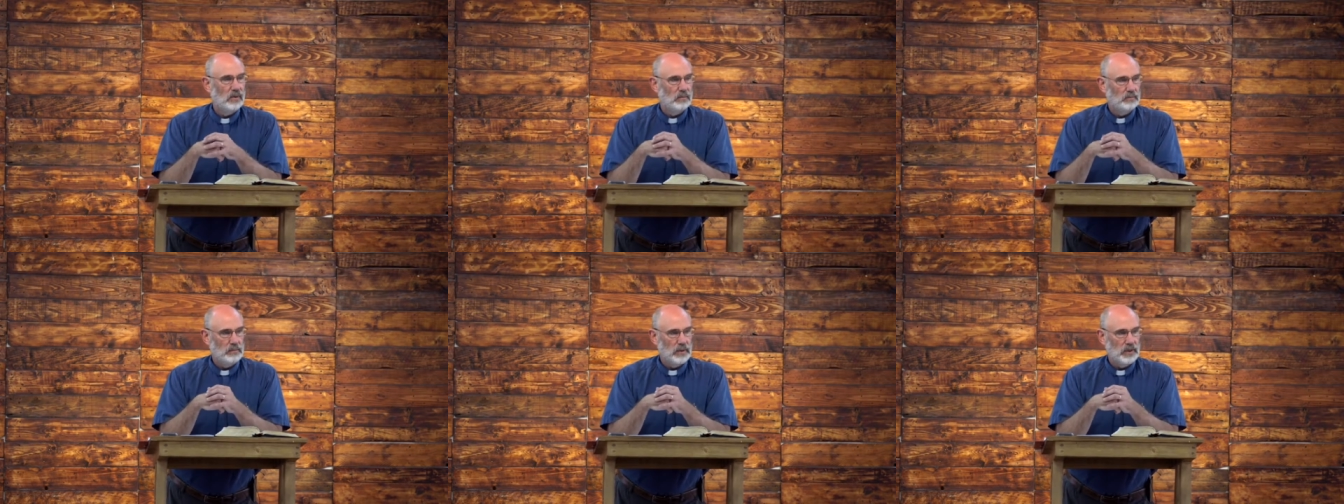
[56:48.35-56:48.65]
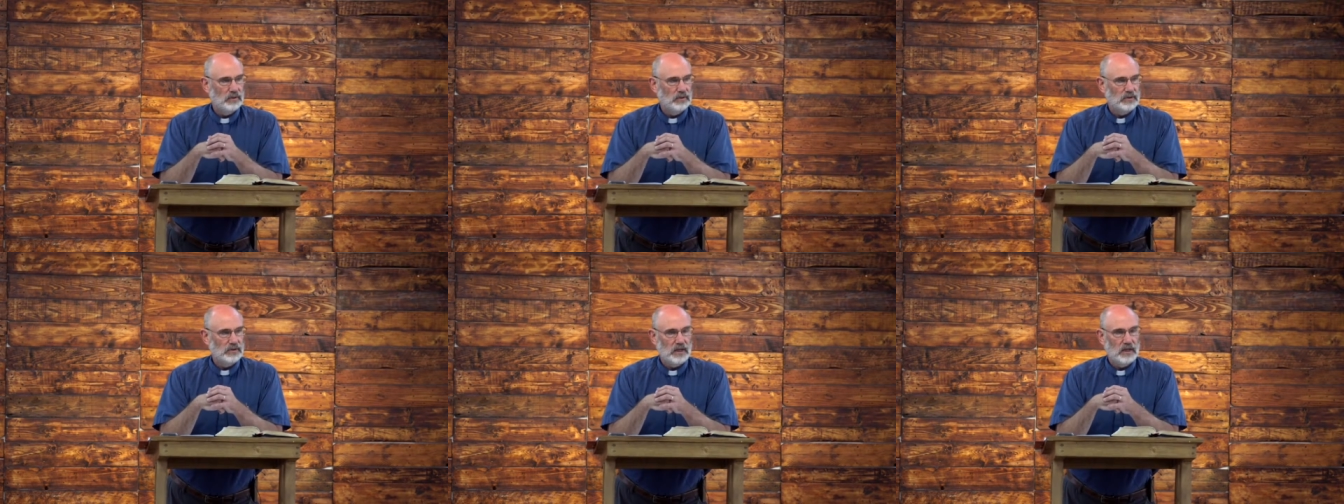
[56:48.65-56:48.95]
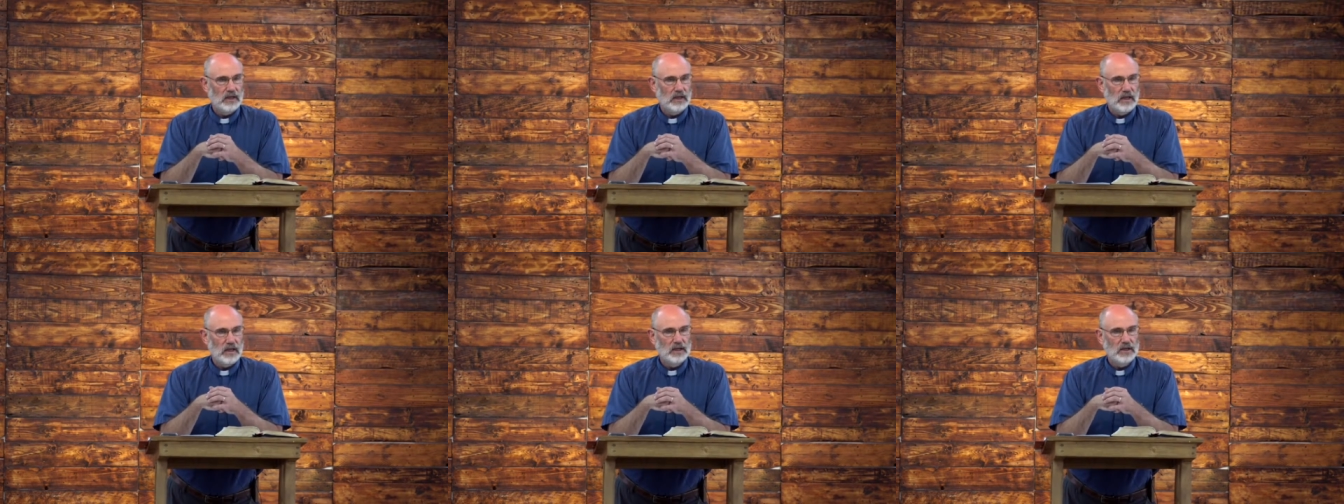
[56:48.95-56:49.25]
built
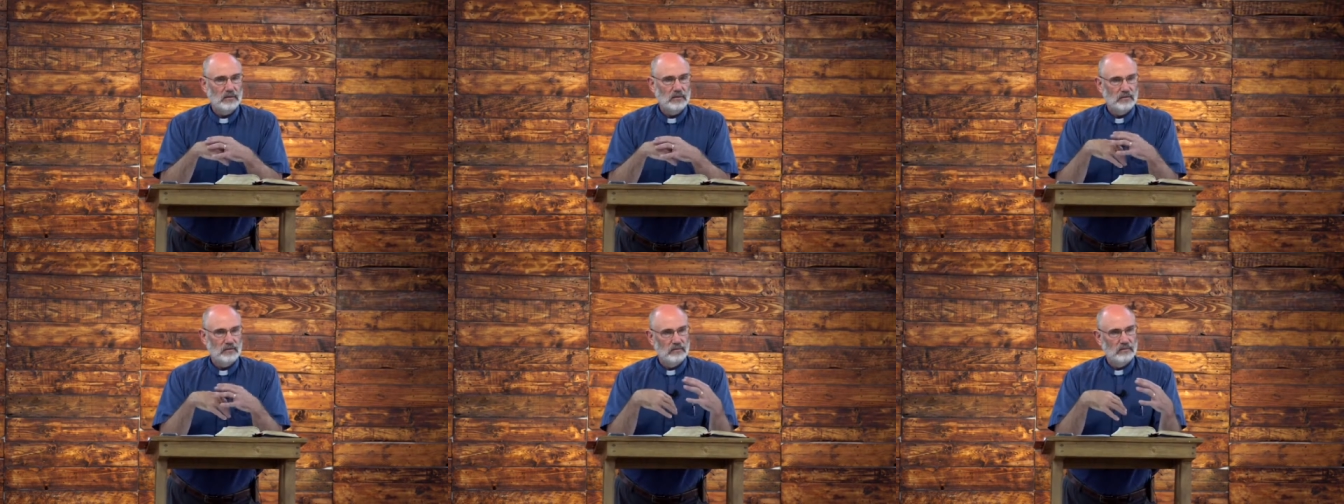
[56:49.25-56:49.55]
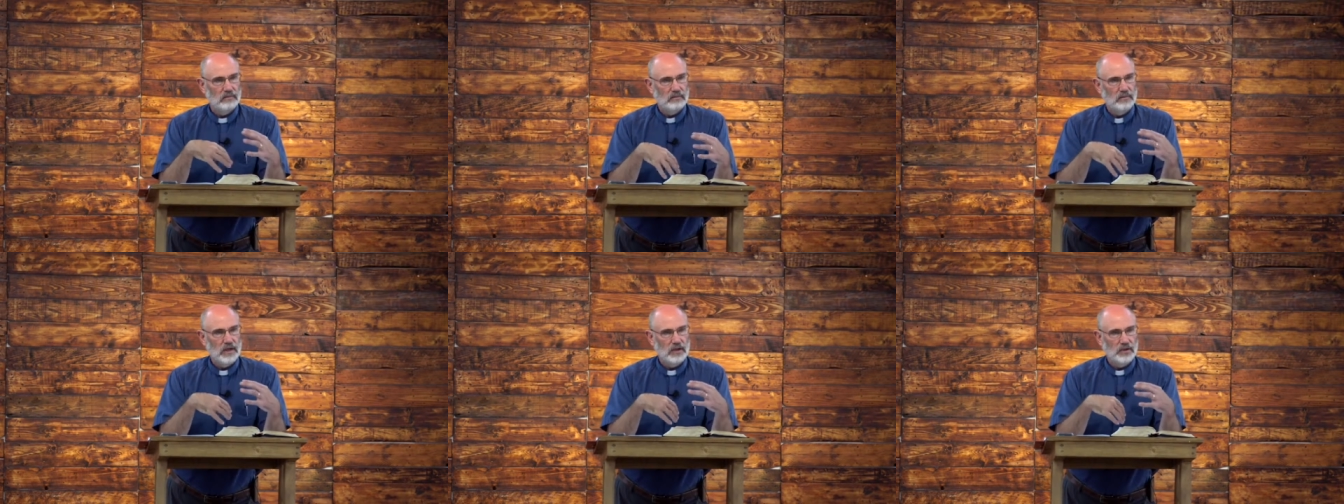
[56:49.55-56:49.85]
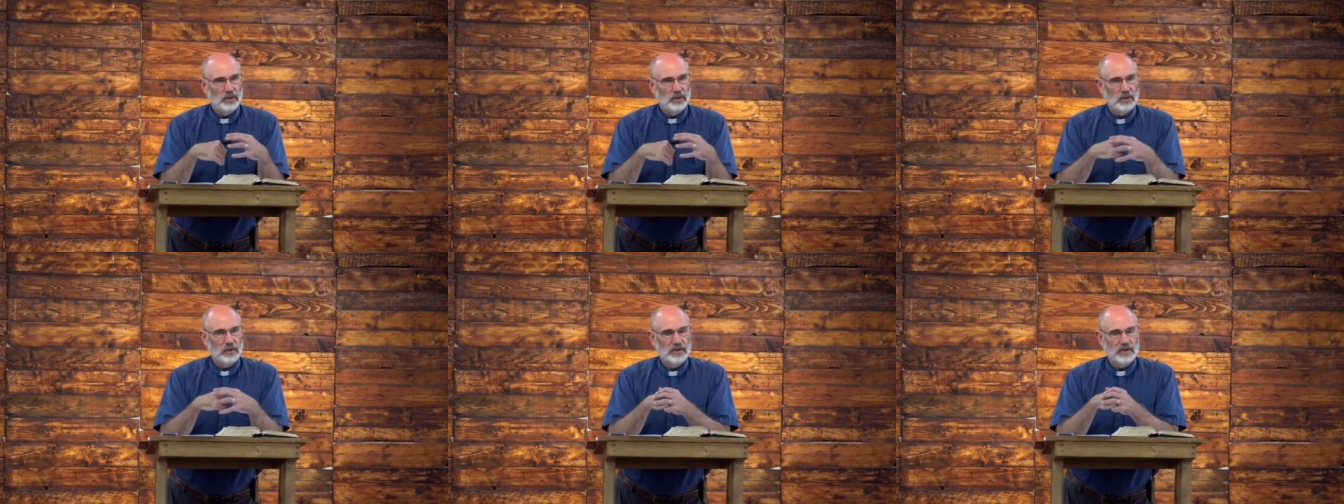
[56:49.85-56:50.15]
in Egypt, a
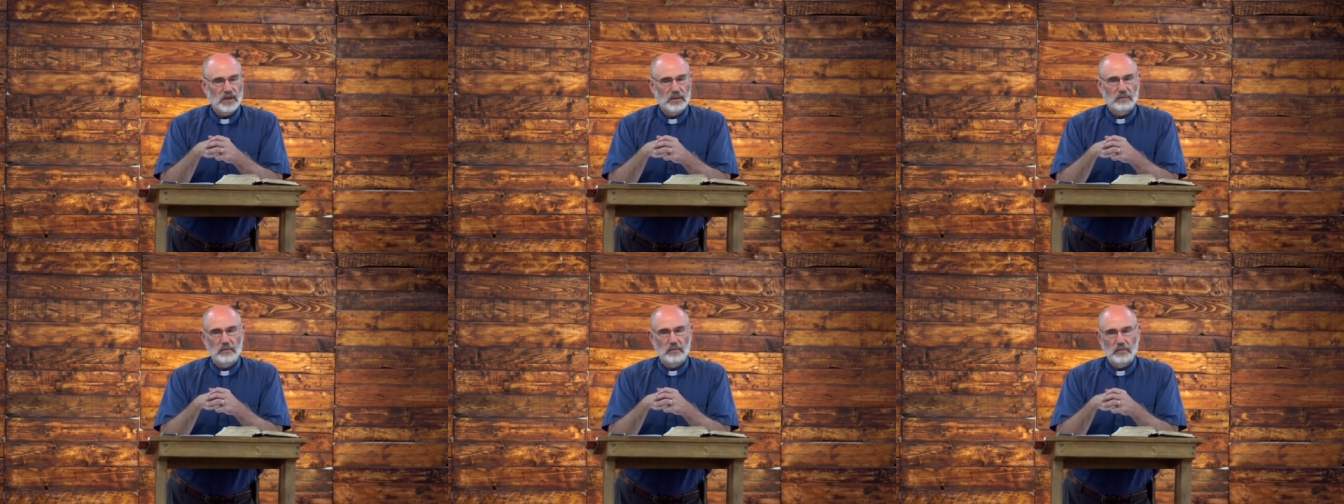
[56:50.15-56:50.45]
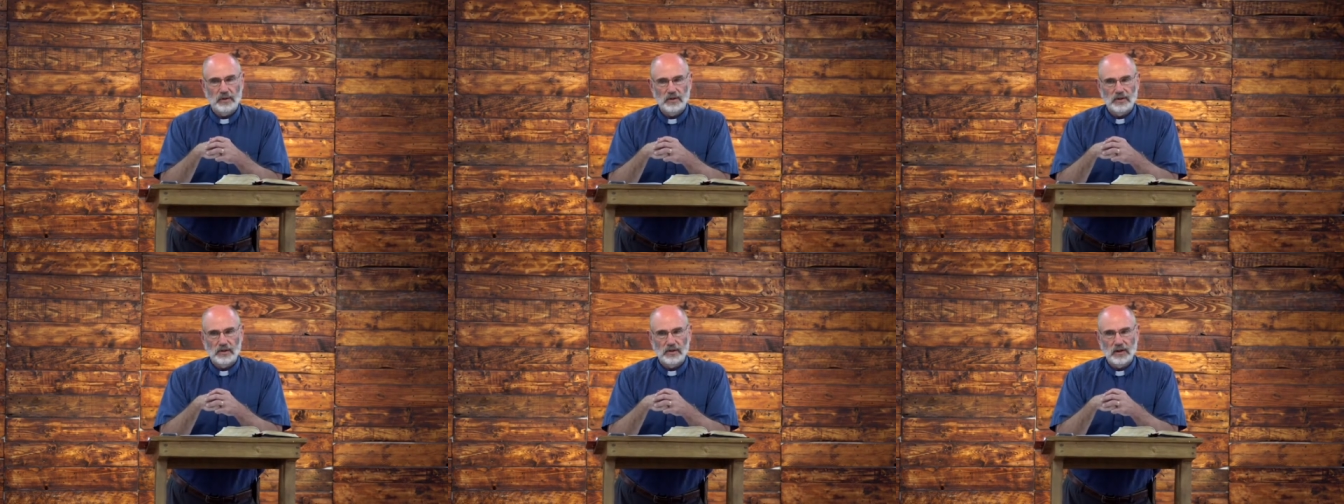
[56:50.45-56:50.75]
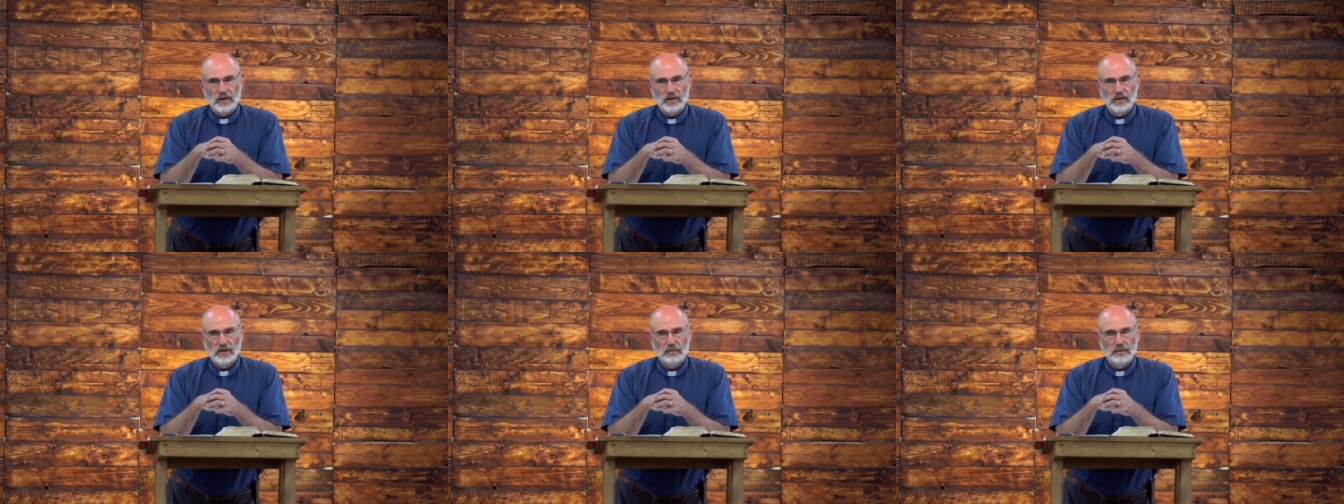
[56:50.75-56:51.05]
Jewish temple built in
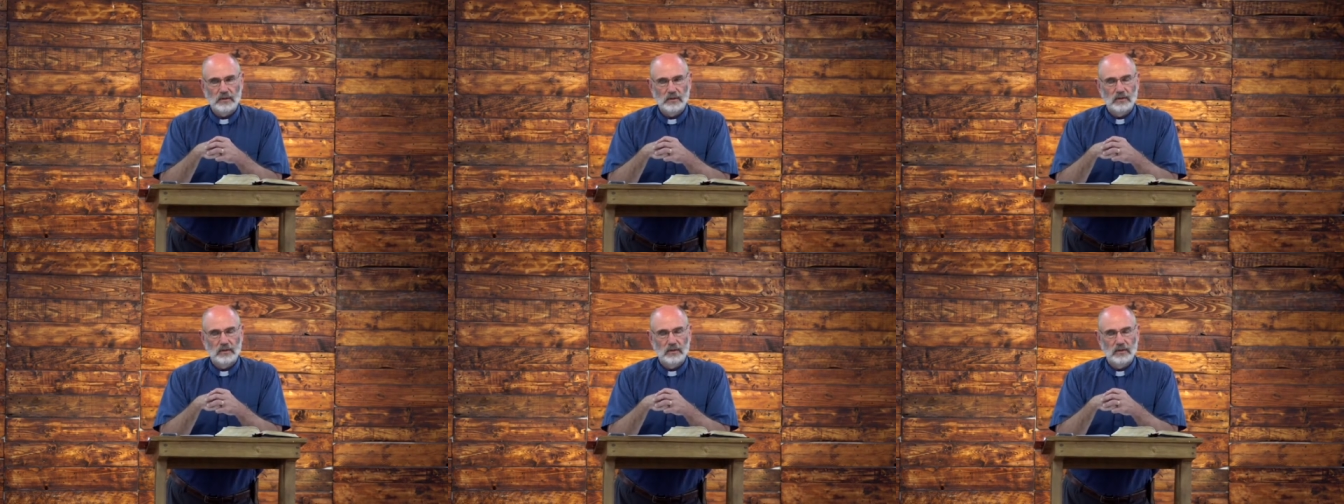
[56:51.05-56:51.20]
Egypt.